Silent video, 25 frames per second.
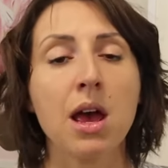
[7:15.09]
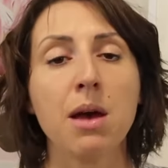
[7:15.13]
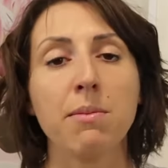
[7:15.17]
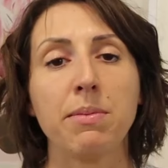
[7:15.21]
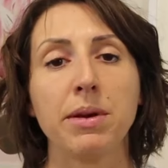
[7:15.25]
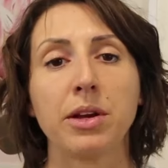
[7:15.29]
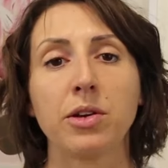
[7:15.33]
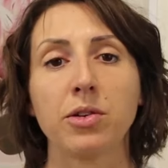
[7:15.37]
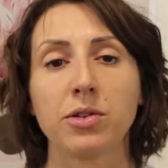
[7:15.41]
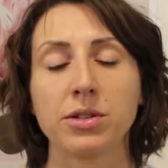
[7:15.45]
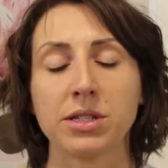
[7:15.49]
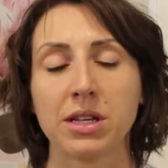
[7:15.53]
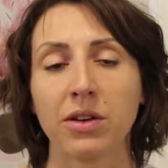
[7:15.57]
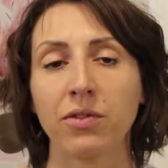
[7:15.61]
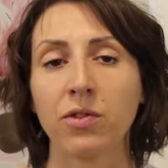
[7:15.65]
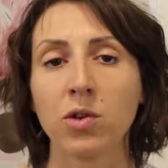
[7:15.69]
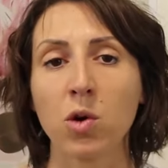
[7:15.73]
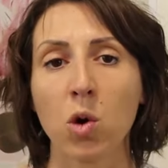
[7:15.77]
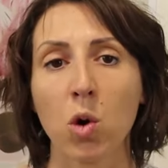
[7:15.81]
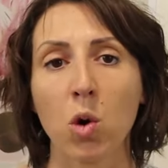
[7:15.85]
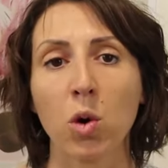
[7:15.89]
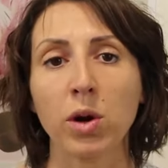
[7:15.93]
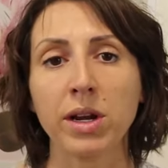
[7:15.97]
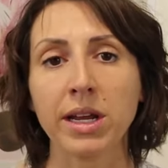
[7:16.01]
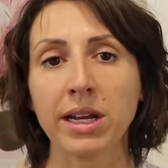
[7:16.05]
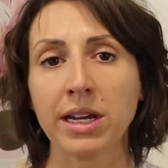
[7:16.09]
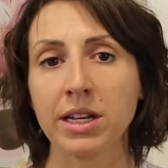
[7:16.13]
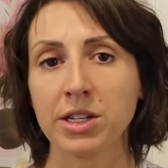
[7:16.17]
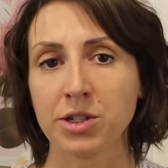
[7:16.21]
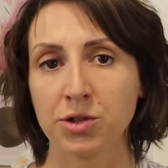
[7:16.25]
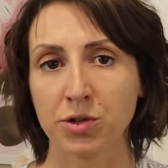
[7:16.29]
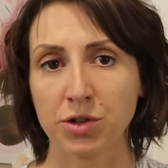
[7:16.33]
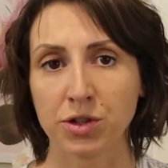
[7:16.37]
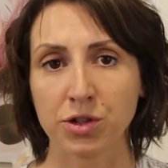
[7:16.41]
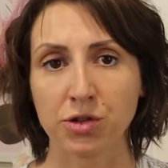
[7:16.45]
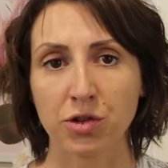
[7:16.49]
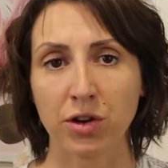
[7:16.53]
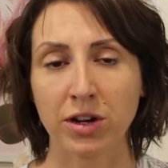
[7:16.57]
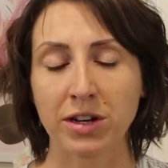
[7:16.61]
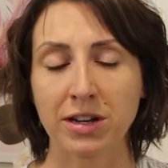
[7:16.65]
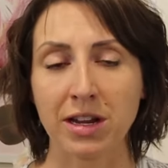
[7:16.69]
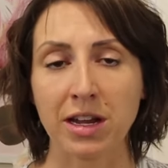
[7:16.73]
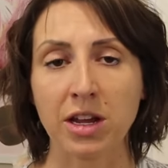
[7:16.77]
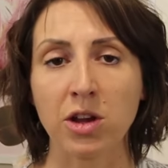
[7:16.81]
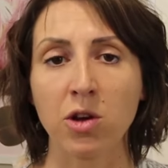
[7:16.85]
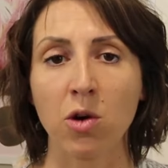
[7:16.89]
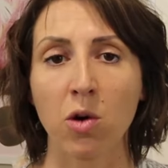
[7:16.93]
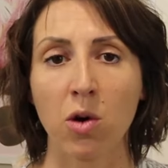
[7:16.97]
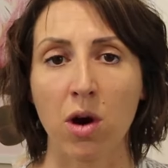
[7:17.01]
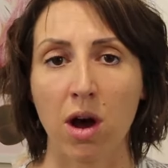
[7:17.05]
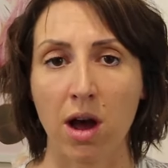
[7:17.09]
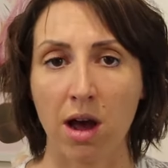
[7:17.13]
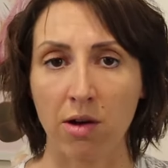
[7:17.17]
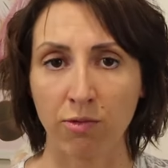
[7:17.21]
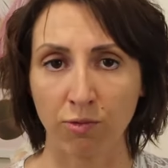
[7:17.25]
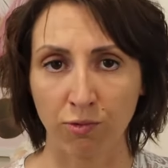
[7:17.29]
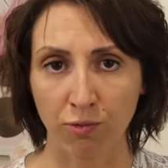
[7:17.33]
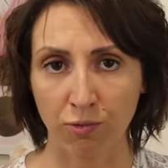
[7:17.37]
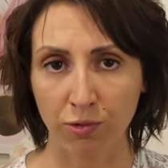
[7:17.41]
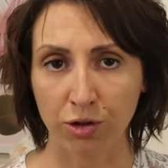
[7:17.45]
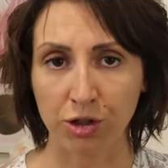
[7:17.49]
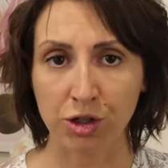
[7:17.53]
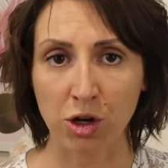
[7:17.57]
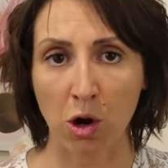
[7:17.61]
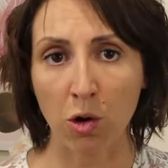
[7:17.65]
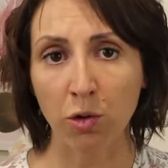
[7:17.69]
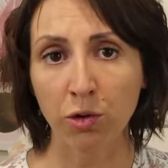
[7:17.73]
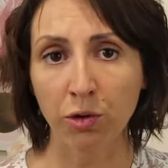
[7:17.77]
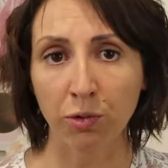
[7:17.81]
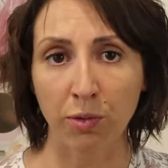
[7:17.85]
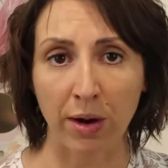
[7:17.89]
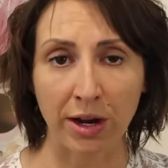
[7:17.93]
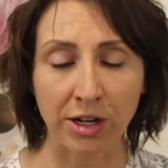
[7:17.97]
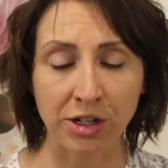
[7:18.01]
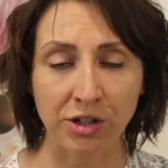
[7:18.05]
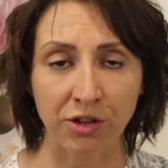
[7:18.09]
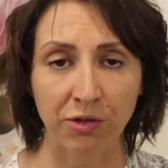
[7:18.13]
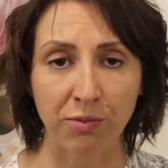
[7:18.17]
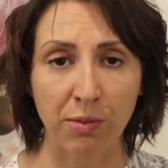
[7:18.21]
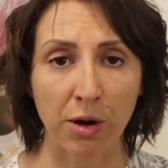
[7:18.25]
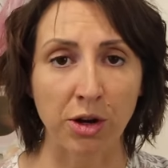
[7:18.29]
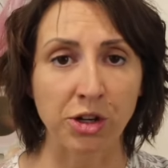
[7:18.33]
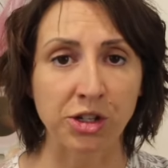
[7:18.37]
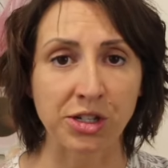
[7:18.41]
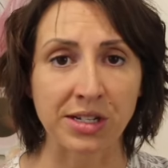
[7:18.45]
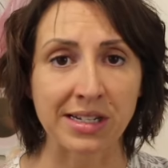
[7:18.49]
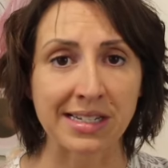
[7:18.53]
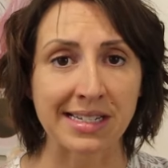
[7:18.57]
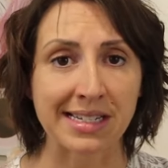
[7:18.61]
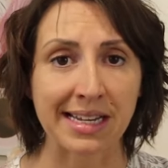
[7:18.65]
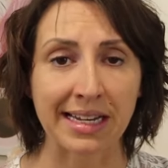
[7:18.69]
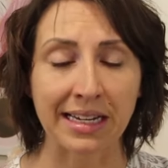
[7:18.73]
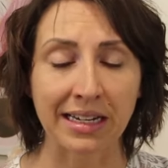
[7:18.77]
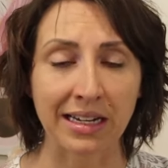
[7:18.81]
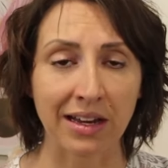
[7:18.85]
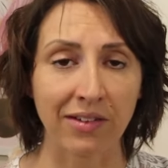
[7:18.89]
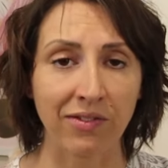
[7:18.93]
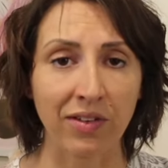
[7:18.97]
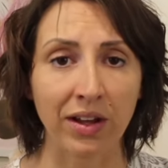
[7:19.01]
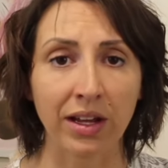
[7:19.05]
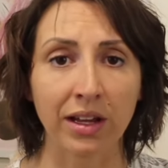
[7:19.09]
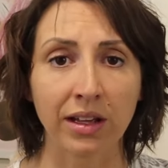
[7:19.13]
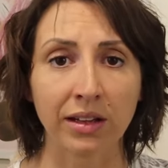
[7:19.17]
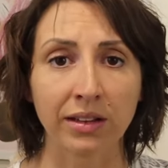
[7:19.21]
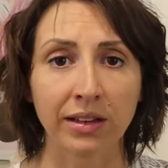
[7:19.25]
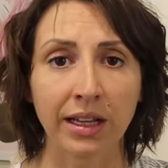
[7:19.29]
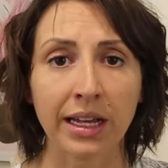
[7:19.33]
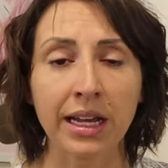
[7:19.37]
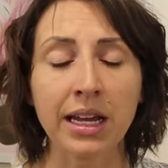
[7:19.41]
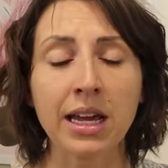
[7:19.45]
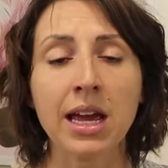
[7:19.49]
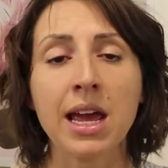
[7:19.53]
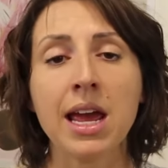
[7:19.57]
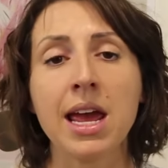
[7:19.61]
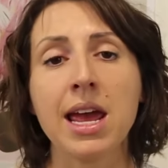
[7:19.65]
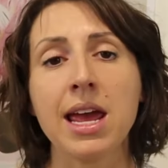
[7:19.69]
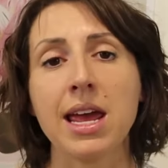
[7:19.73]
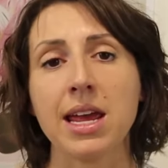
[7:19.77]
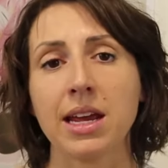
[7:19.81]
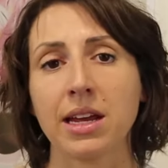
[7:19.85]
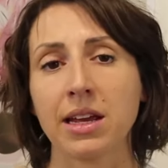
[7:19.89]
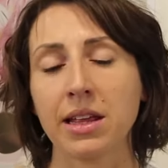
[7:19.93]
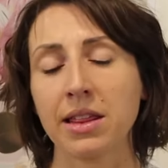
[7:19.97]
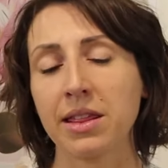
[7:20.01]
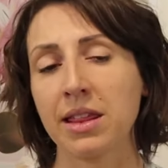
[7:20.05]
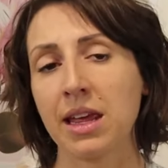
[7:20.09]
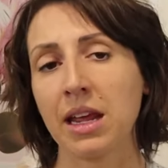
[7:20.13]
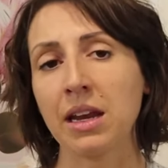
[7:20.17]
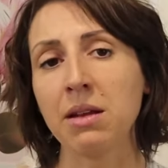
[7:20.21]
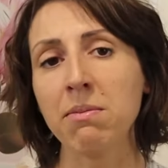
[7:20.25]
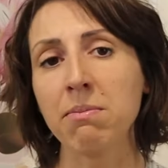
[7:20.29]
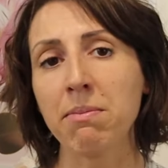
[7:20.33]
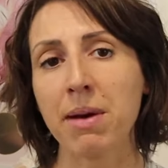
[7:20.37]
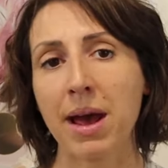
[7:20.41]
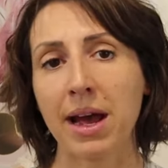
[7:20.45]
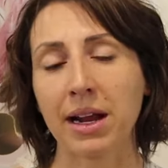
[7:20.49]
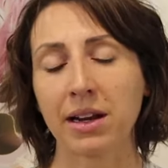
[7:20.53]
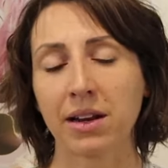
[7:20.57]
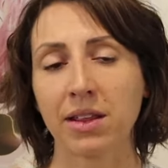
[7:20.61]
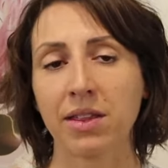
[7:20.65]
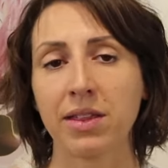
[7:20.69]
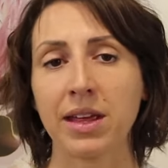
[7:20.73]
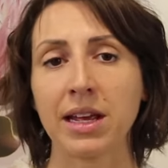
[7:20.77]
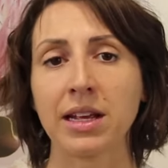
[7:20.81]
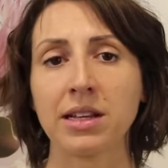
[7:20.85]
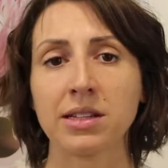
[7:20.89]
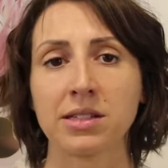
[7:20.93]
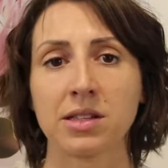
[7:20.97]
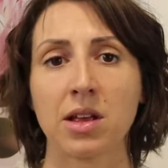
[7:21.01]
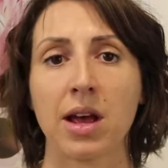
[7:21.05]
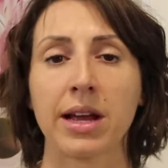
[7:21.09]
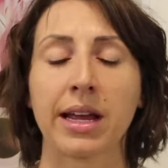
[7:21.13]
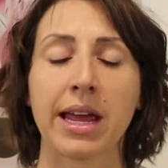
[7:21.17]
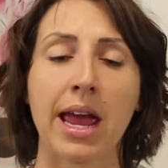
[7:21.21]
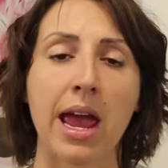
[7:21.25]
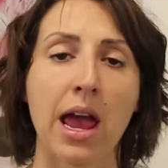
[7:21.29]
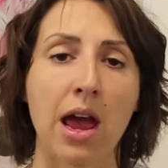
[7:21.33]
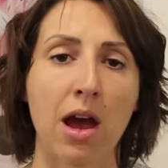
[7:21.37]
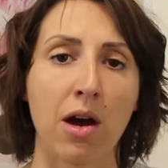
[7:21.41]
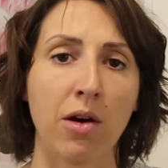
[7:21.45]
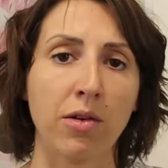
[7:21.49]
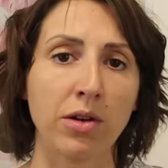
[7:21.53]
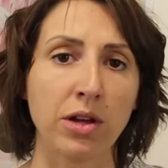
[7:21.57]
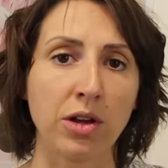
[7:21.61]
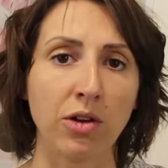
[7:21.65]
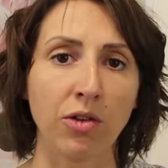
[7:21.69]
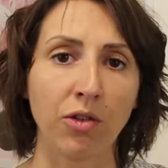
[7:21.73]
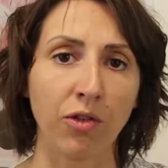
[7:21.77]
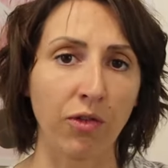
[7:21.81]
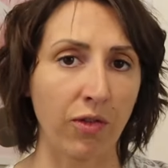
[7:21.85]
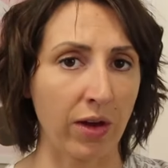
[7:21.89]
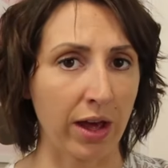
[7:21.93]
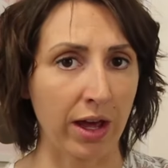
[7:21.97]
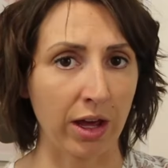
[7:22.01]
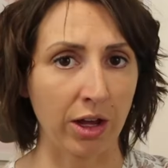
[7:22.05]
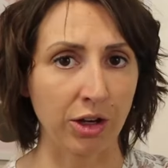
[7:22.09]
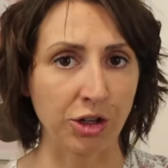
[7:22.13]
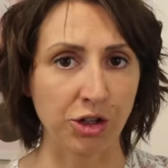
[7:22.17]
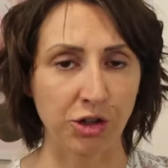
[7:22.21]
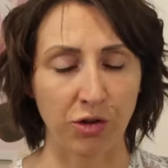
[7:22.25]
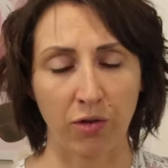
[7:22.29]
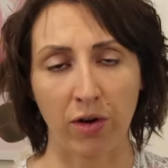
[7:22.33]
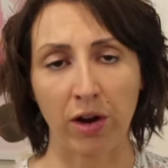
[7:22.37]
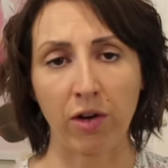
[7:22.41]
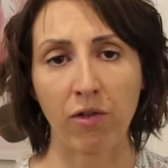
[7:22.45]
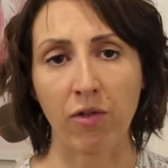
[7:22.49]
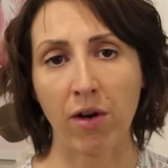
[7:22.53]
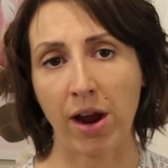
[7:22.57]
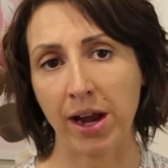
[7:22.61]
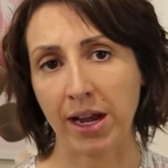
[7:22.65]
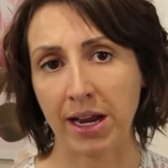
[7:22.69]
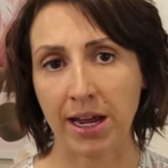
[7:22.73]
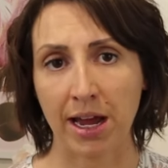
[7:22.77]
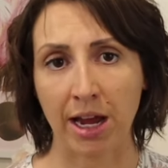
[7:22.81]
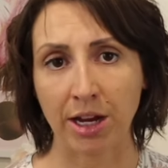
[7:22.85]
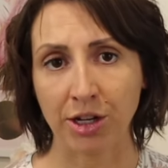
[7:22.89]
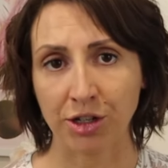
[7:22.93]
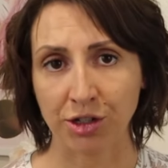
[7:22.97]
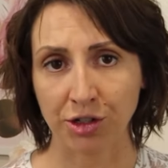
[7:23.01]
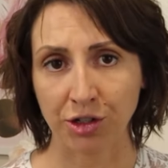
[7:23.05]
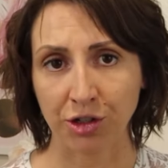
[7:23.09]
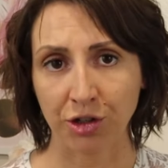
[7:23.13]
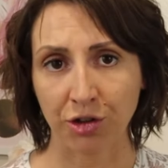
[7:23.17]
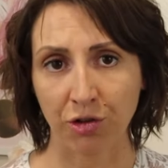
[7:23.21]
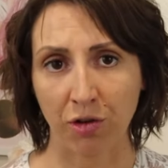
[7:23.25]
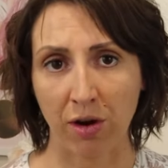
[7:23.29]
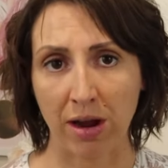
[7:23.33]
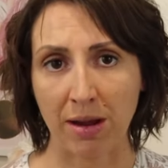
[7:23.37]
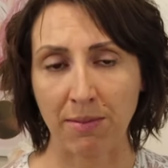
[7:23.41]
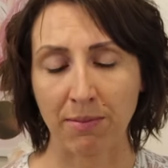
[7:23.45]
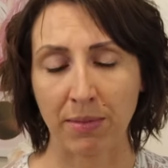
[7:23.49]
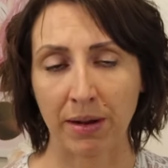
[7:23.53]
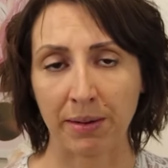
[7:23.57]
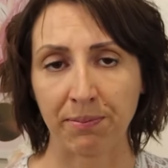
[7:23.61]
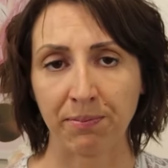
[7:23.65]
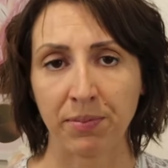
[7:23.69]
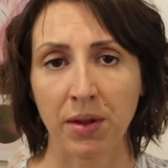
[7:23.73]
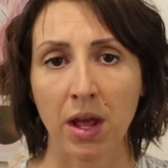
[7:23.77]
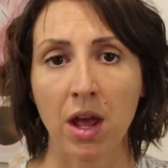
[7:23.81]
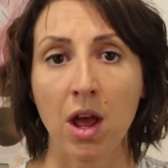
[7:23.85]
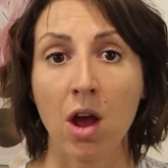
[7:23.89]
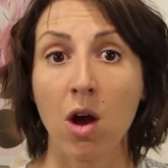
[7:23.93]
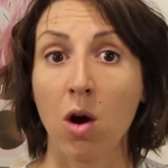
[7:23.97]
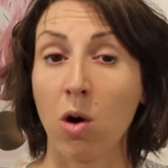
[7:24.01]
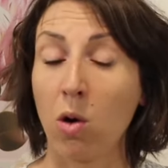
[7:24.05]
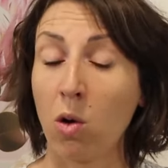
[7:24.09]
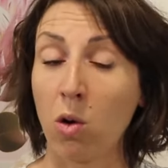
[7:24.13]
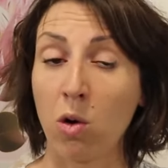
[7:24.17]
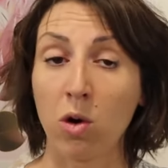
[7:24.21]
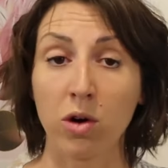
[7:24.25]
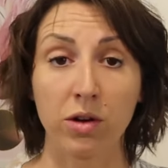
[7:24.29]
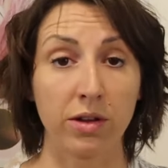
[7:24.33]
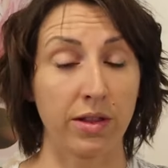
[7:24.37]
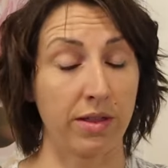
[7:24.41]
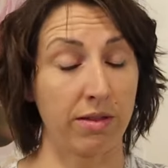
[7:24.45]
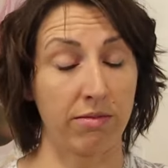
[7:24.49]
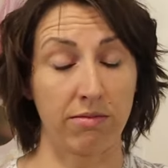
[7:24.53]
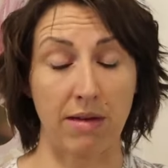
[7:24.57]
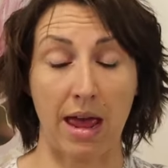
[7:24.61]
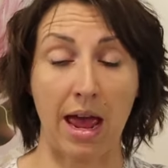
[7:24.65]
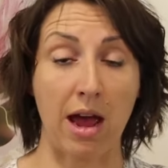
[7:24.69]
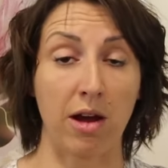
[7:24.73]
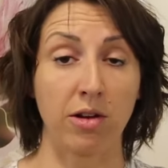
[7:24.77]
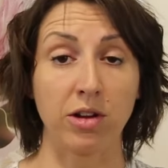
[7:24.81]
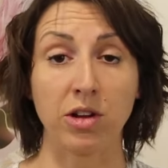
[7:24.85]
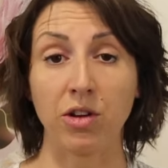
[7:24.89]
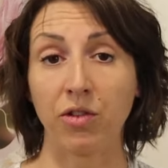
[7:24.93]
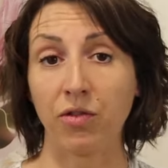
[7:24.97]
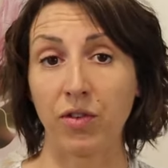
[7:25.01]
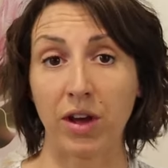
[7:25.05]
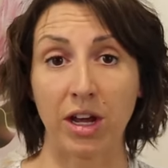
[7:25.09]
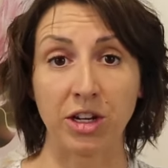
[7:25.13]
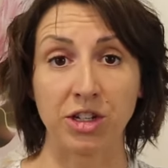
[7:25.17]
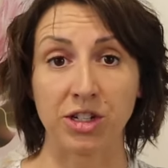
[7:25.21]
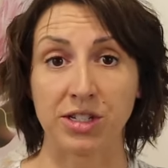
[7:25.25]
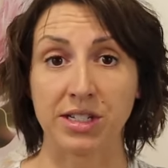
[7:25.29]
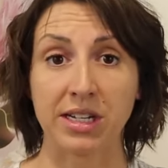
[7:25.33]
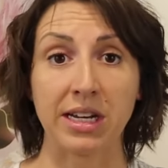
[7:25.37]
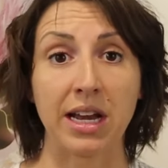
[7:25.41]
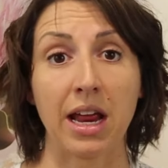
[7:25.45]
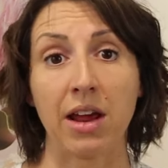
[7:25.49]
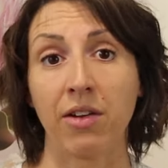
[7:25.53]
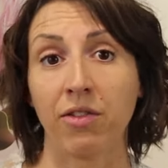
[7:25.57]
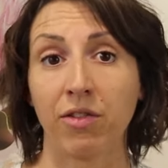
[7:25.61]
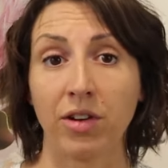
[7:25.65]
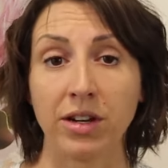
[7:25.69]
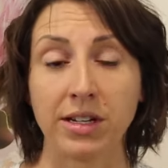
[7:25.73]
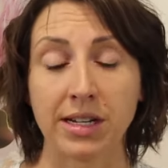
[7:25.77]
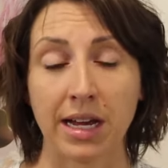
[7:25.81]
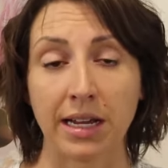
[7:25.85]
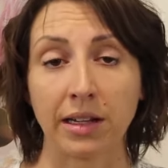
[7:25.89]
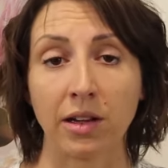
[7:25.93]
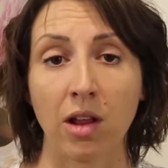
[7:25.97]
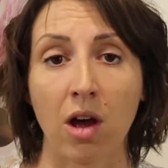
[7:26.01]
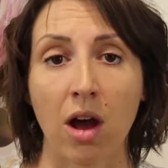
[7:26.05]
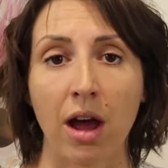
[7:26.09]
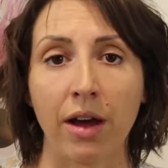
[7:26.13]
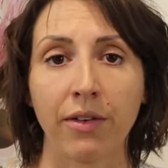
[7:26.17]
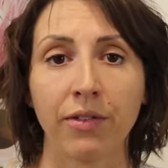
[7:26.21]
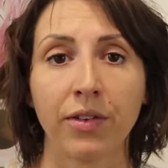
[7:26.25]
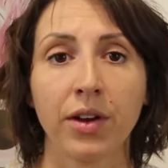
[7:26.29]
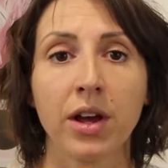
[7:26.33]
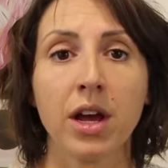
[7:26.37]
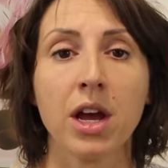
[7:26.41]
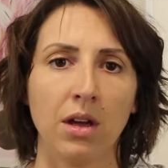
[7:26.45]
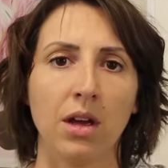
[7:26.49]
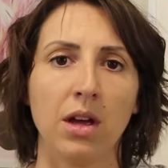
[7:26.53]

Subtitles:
because if cording is restricting your shoulder range of motion significantly, it can then impact things like how you fare during radiation treatment or how you fare just in everyday life.